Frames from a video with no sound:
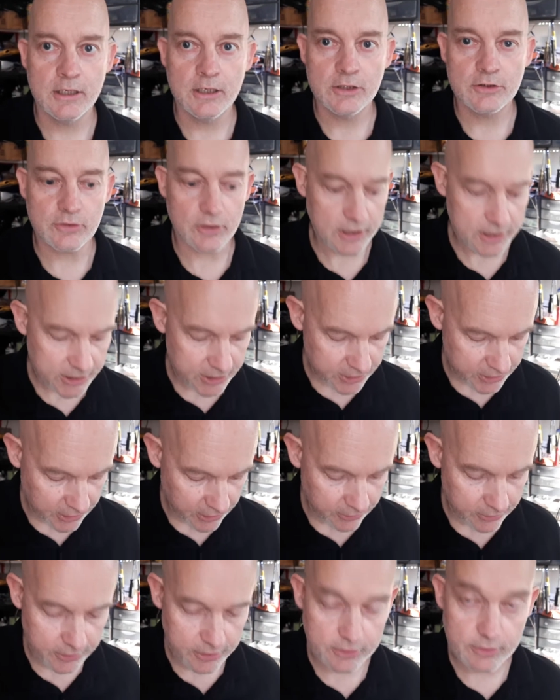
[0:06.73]
try to
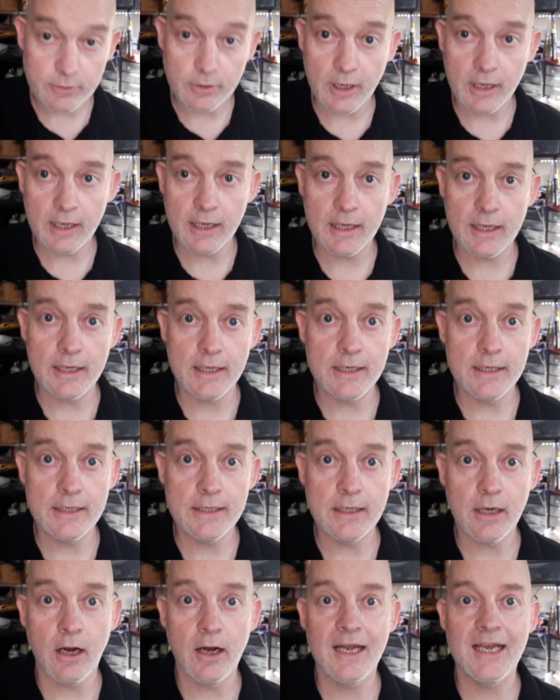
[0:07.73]
show you
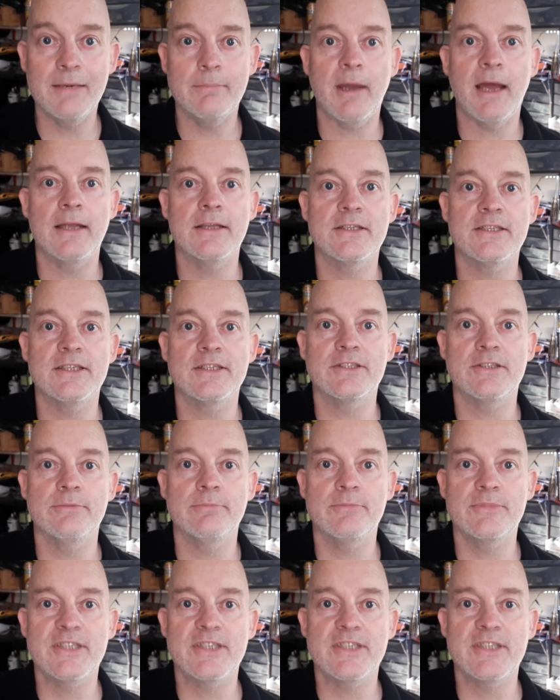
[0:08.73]
a Iron Man system,